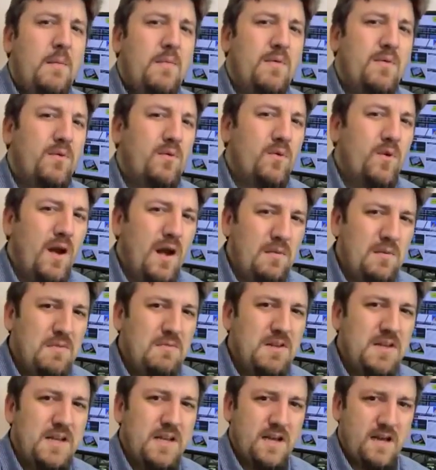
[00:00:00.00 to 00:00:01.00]

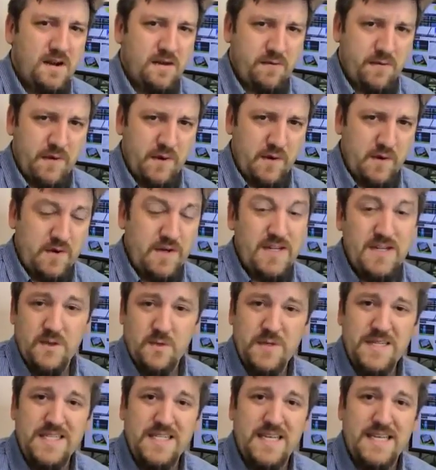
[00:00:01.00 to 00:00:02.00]
Probably not a phone,
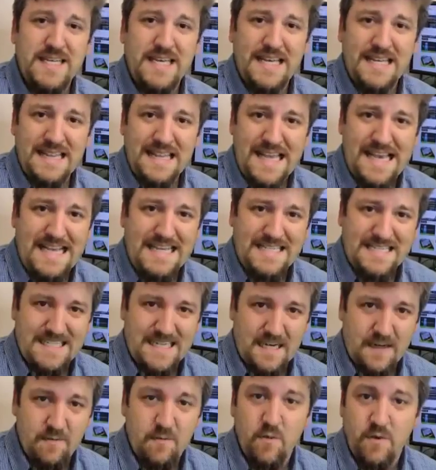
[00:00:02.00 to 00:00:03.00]
because we saw that last
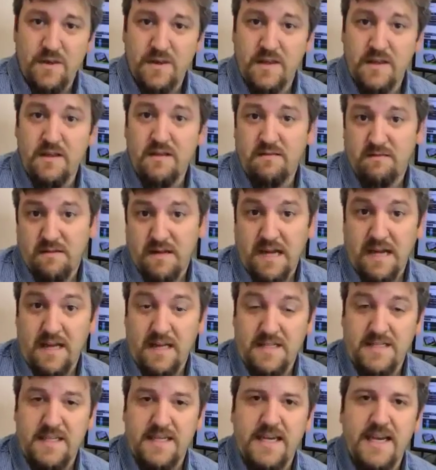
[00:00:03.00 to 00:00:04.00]
time with the
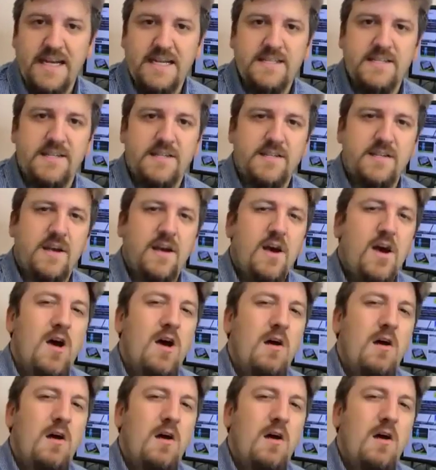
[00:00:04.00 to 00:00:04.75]
Galaxy Nexus.